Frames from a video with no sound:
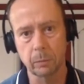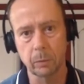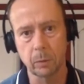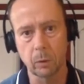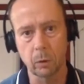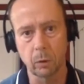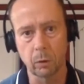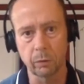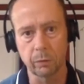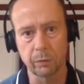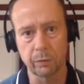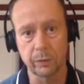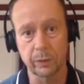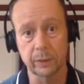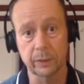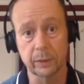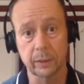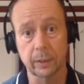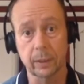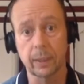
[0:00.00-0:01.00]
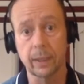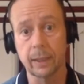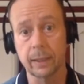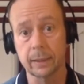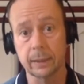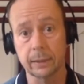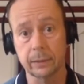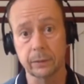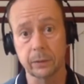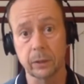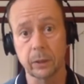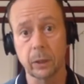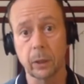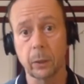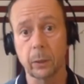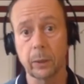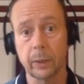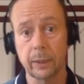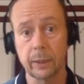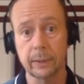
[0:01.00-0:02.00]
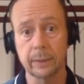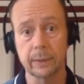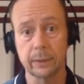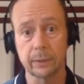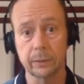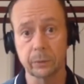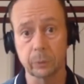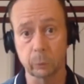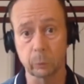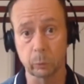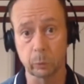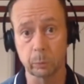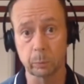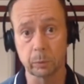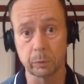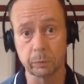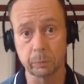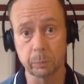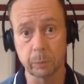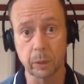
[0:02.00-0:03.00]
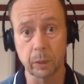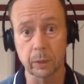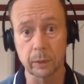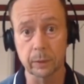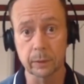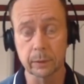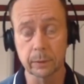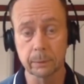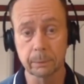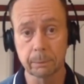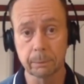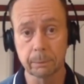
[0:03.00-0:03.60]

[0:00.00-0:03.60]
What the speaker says: of this collective and cohesive group of birds.